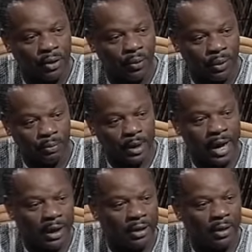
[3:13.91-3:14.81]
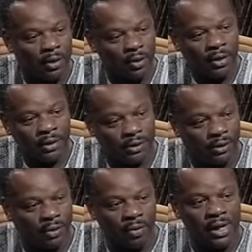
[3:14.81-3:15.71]
were black according to
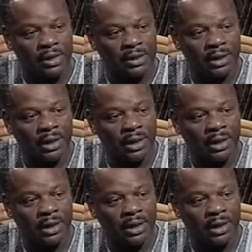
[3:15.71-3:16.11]
the Greeks